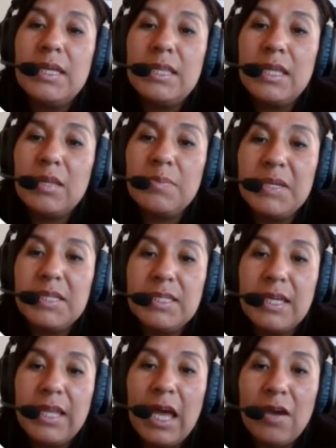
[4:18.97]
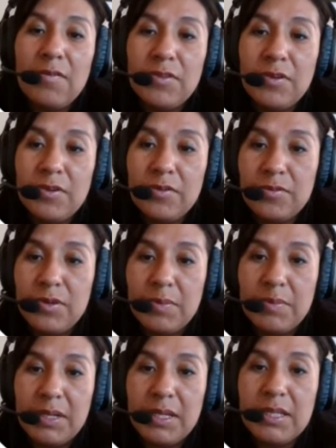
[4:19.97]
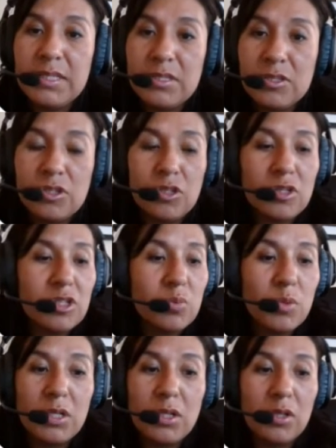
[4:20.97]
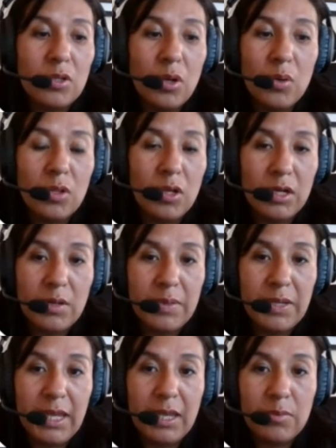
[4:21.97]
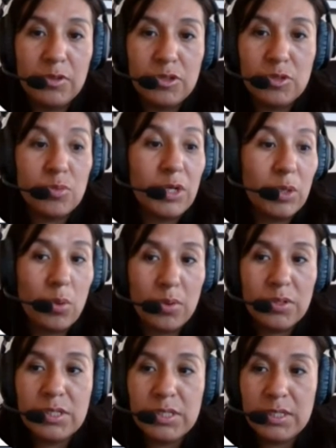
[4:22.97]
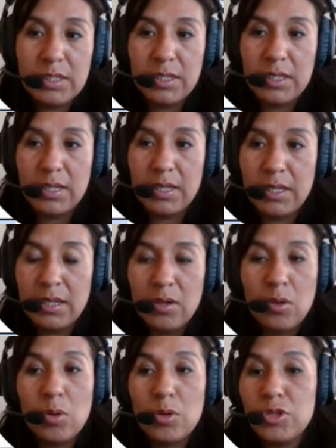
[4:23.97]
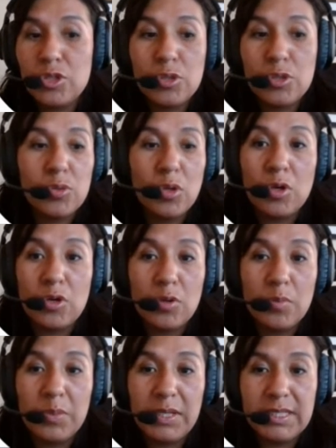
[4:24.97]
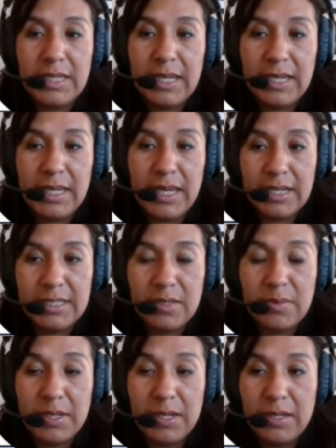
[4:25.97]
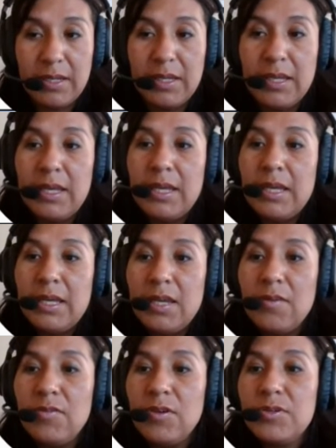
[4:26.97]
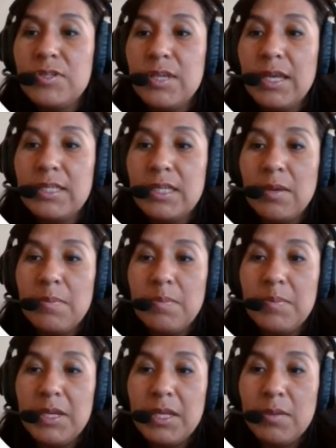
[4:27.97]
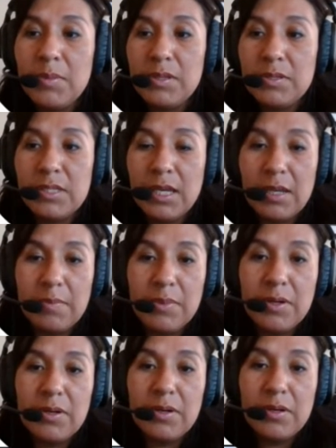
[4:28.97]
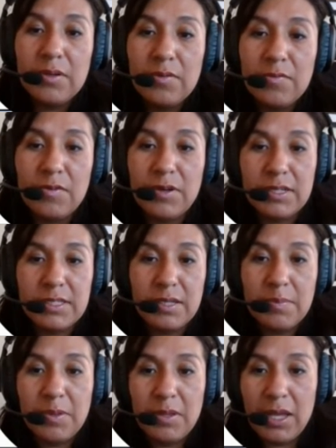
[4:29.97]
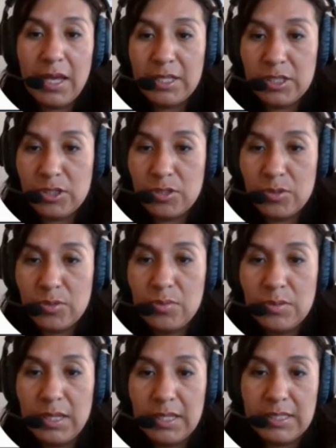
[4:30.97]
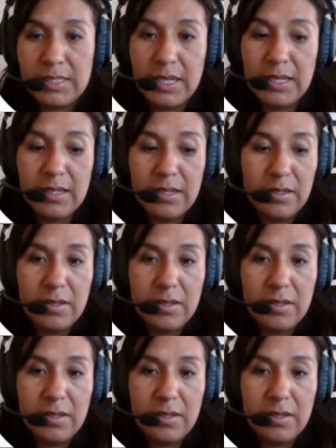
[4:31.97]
that means that after 3 minutes, students will no longer be able to record or do or complete any activity. If you set a minimum timer, for example, at 2, let's say,